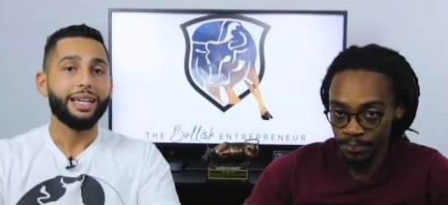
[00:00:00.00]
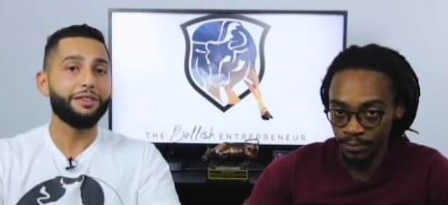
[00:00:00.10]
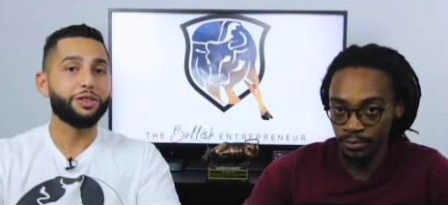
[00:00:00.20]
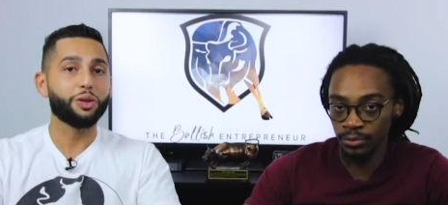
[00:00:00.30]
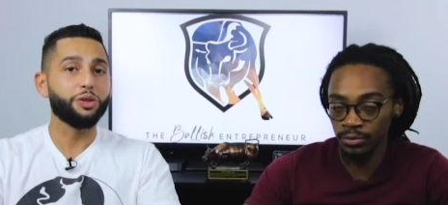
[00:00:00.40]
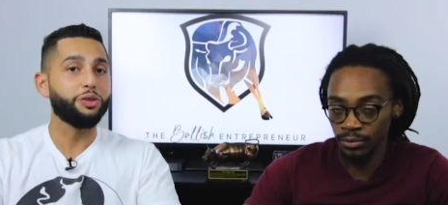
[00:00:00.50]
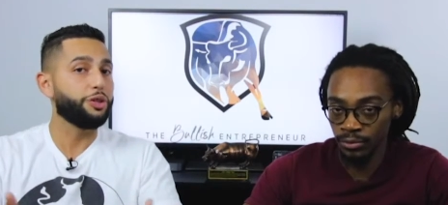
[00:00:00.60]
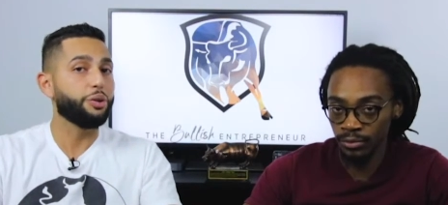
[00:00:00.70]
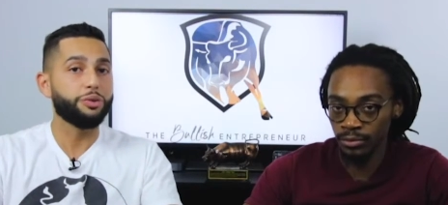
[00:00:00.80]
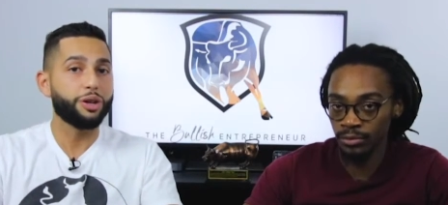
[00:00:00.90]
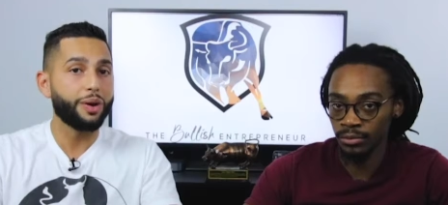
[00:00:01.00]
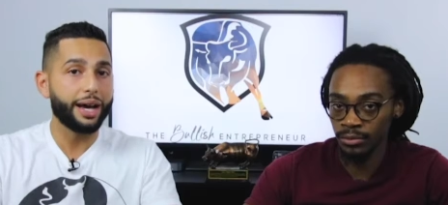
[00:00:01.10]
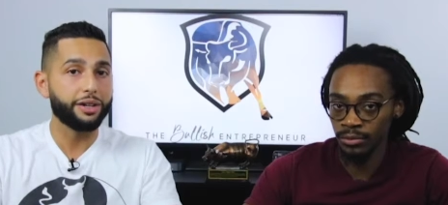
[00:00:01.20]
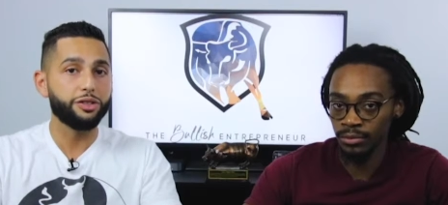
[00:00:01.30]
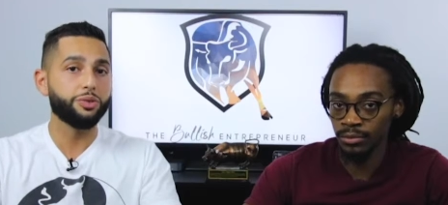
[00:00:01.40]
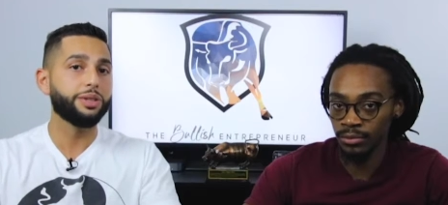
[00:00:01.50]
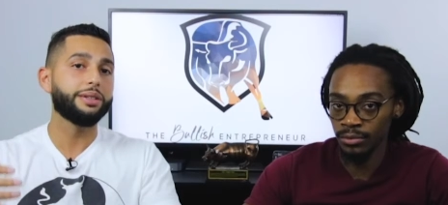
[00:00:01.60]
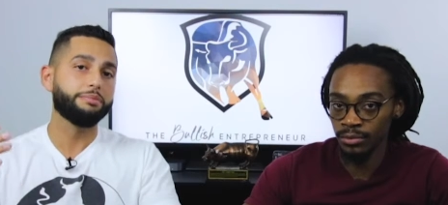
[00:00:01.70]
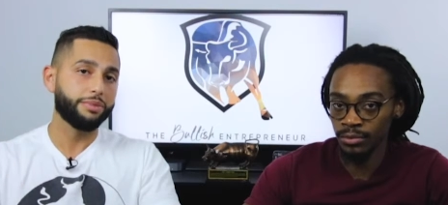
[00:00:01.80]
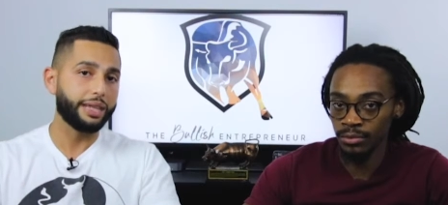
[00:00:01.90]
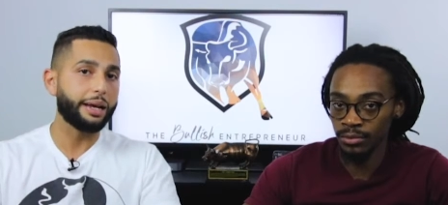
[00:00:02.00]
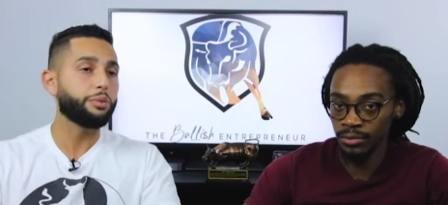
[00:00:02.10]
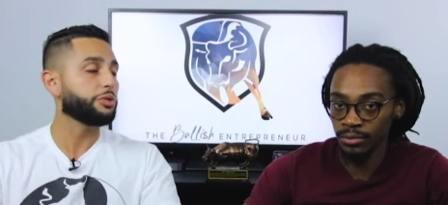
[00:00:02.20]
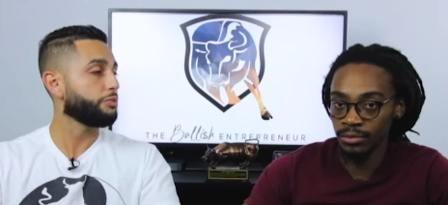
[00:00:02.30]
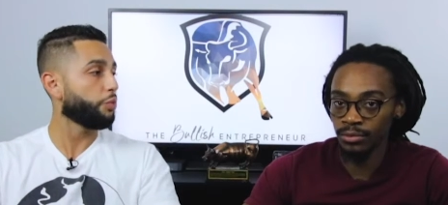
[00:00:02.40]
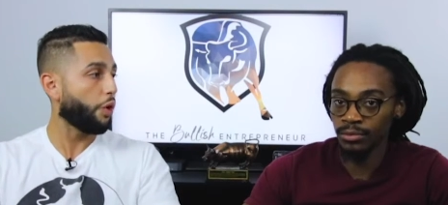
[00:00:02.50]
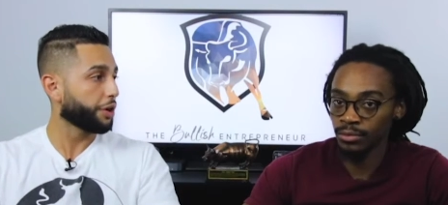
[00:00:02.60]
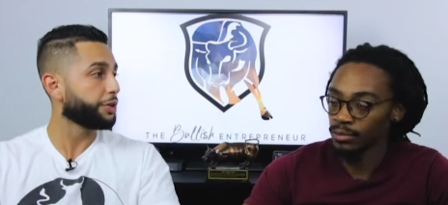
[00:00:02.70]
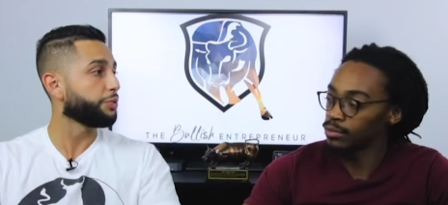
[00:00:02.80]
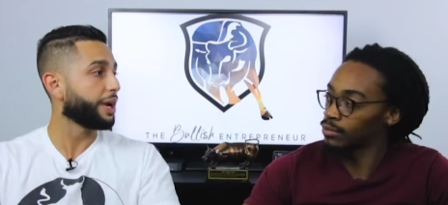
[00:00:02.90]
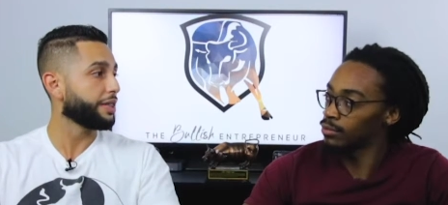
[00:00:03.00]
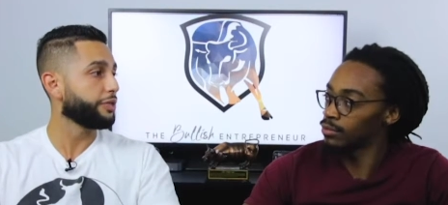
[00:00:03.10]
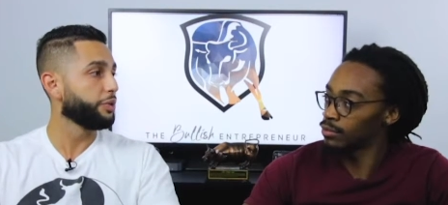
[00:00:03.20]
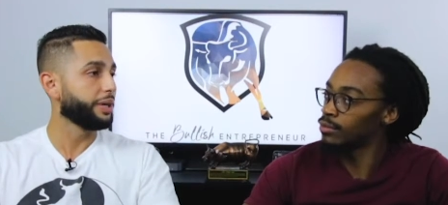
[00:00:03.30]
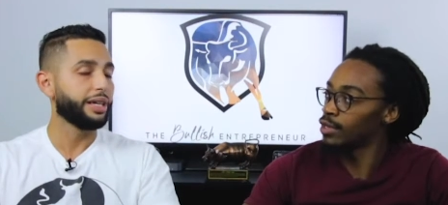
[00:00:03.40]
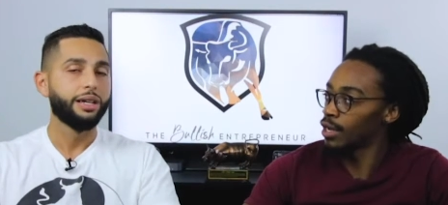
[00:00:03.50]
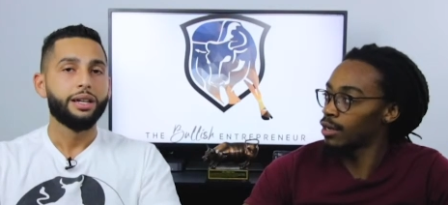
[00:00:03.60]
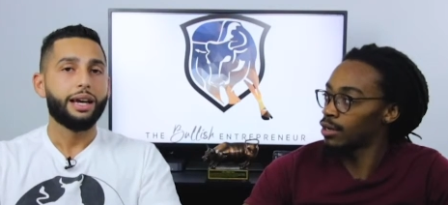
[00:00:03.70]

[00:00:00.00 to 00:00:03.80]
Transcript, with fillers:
Speaker 1: even though you don't know how to do it they will walk you right through it yeah.